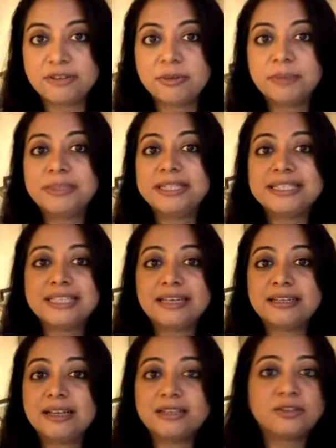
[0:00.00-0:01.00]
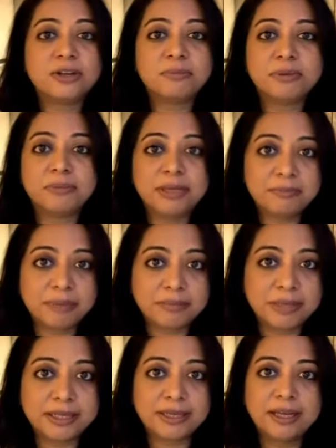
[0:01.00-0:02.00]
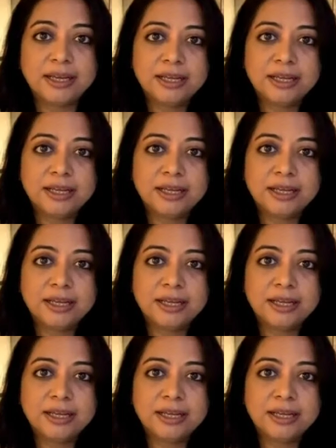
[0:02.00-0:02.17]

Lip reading: Remember, this data has not been made public.